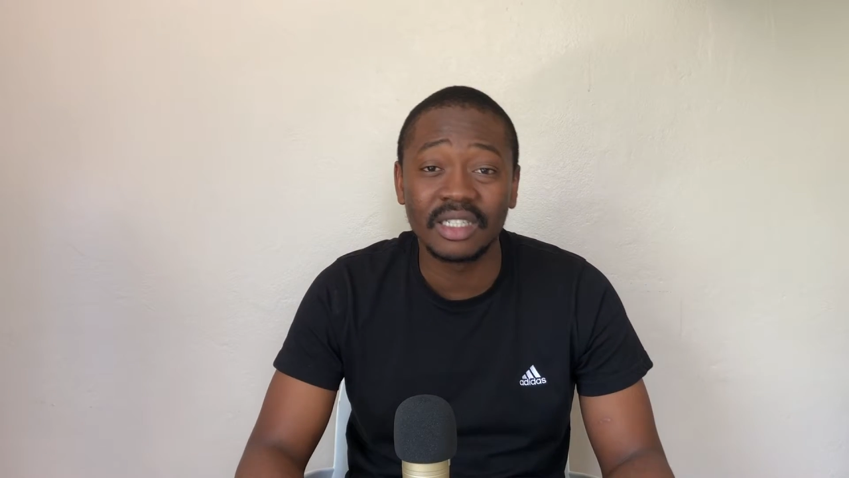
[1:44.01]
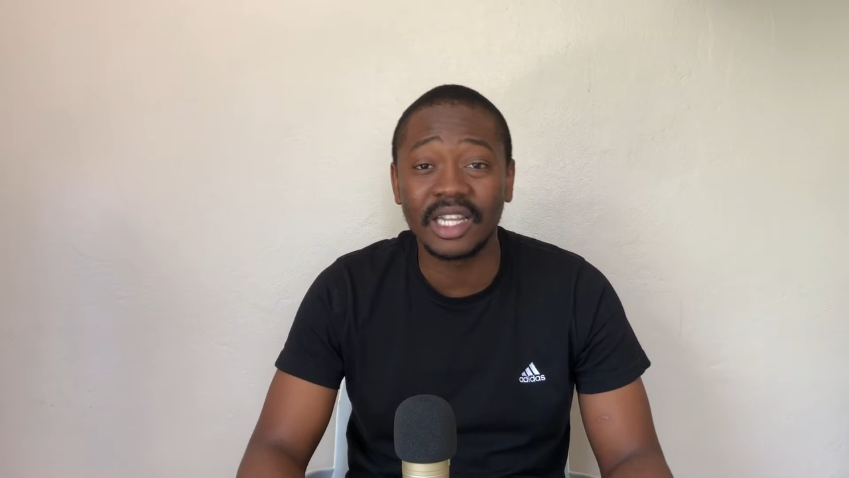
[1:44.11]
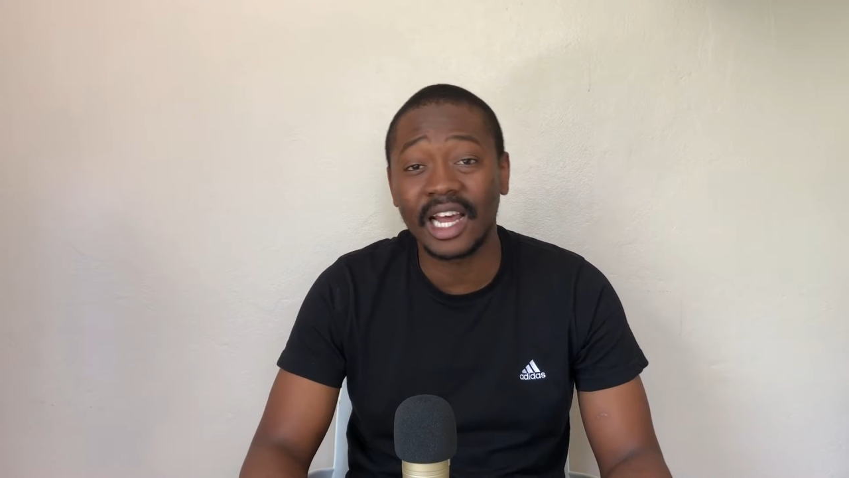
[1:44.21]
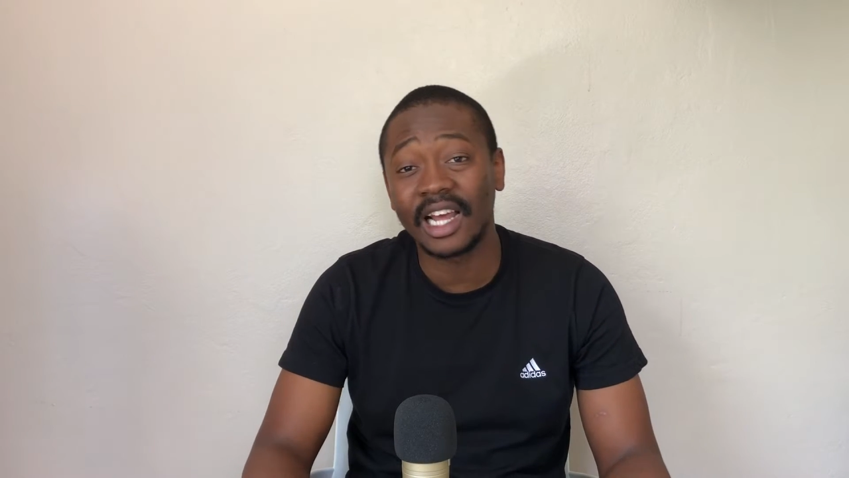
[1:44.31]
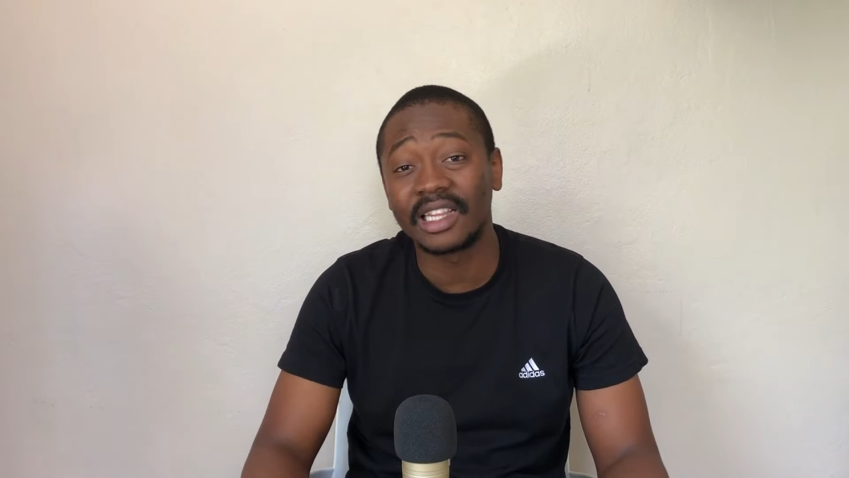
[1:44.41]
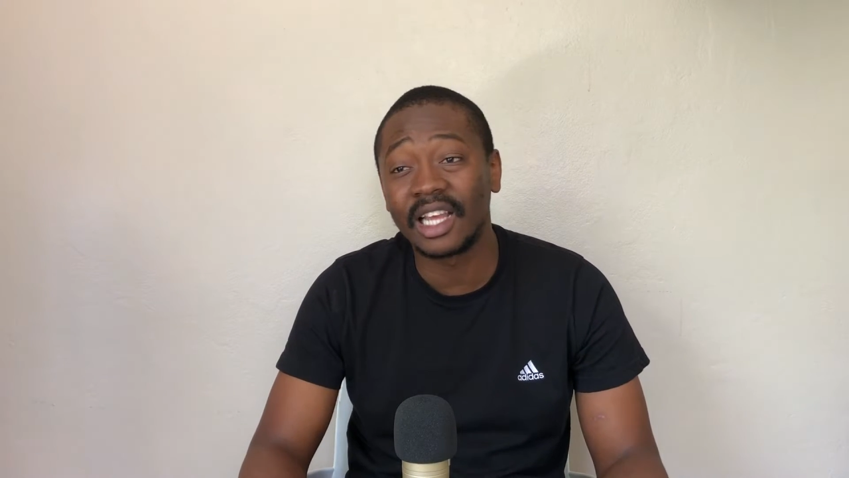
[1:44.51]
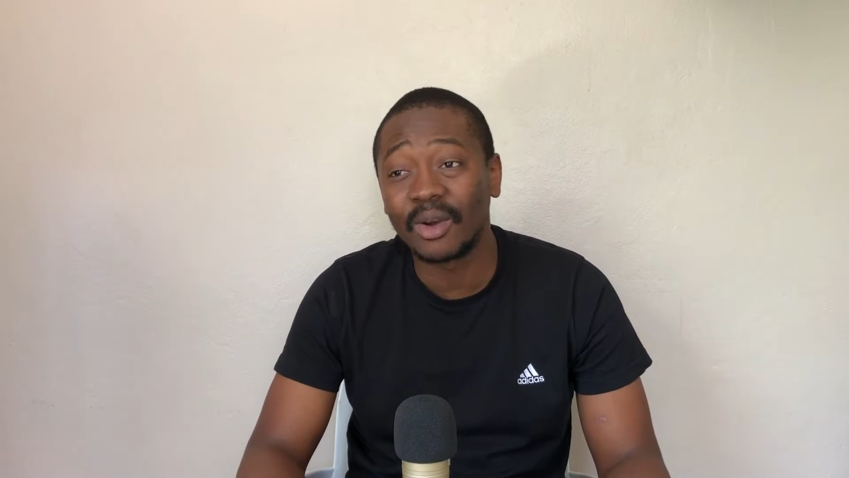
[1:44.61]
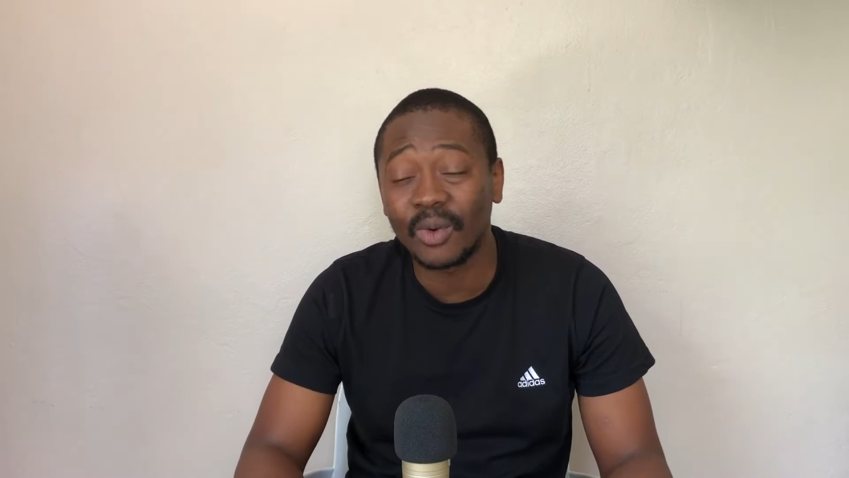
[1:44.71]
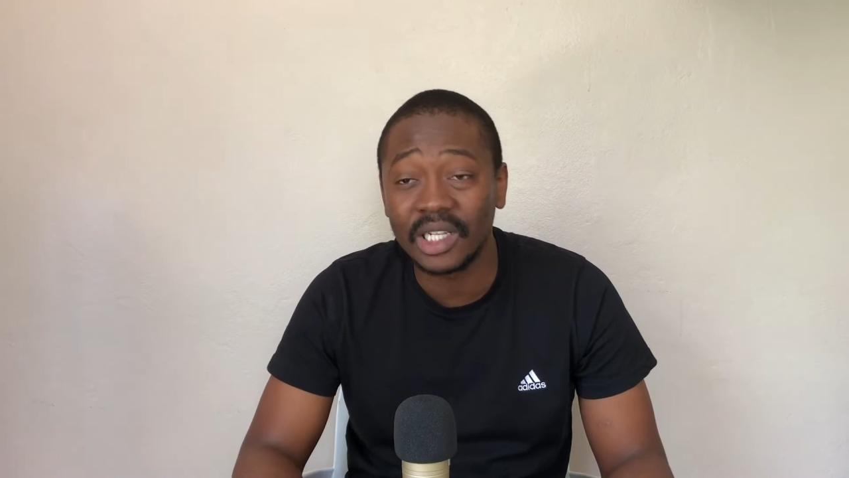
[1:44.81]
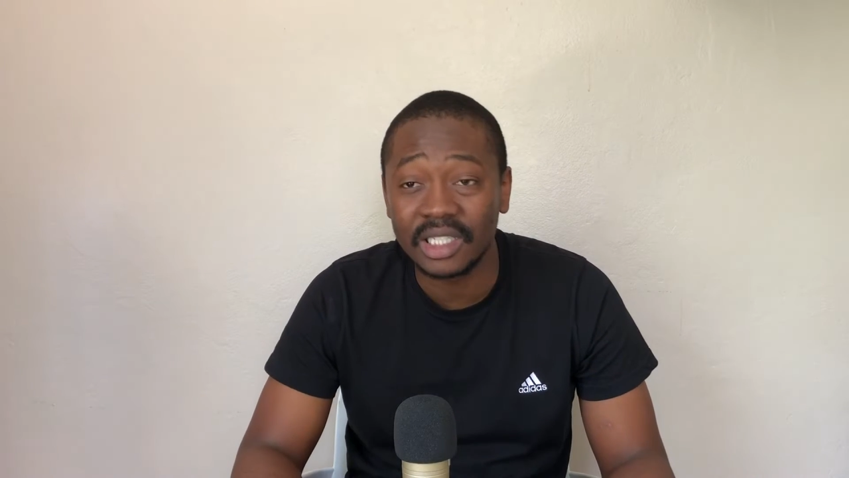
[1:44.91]
that I think
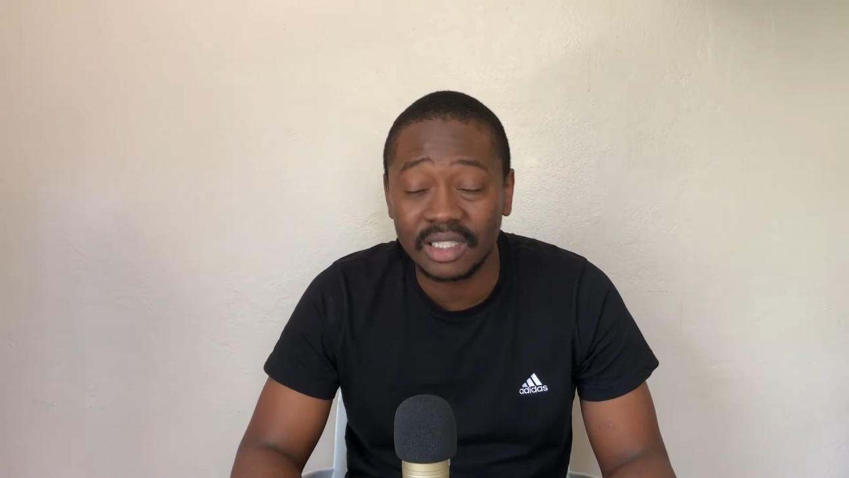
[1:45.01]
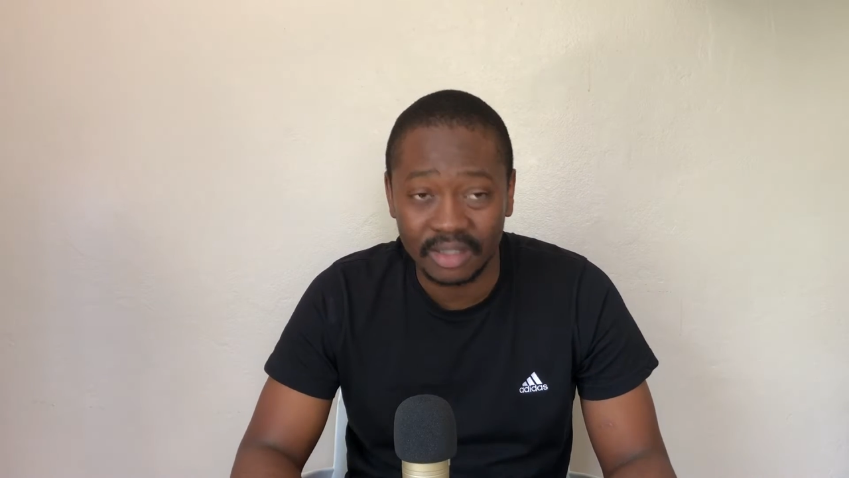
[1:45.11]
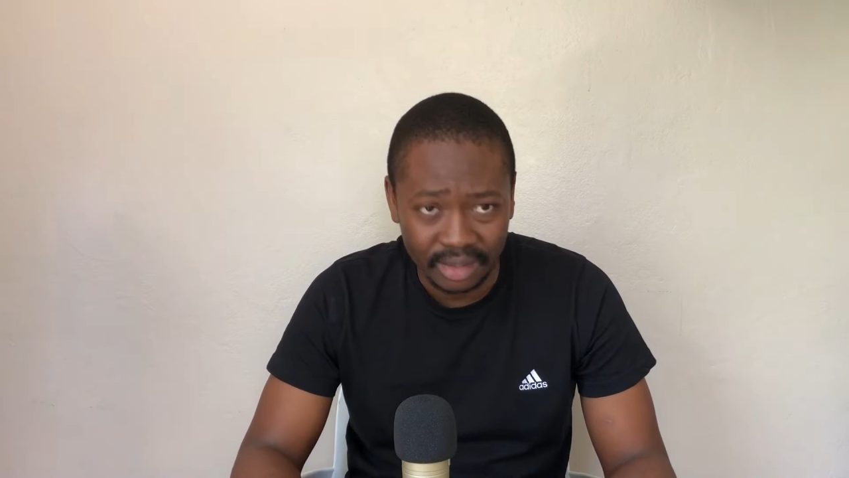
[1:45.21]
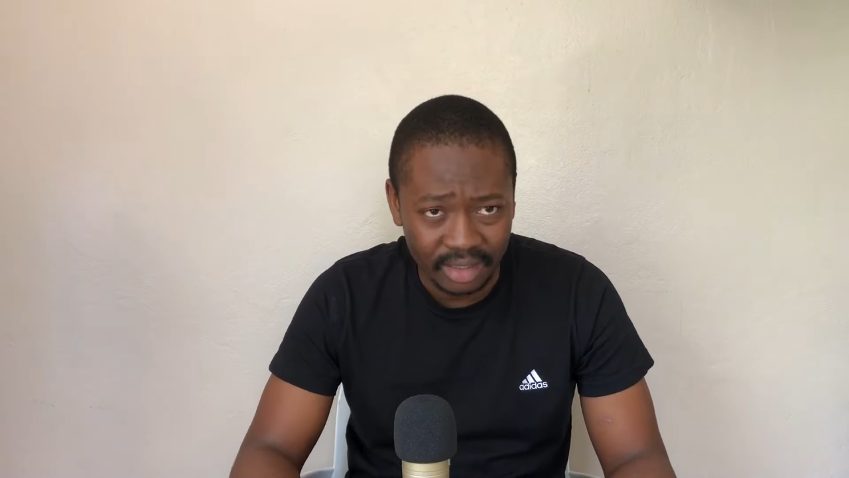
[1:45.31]
was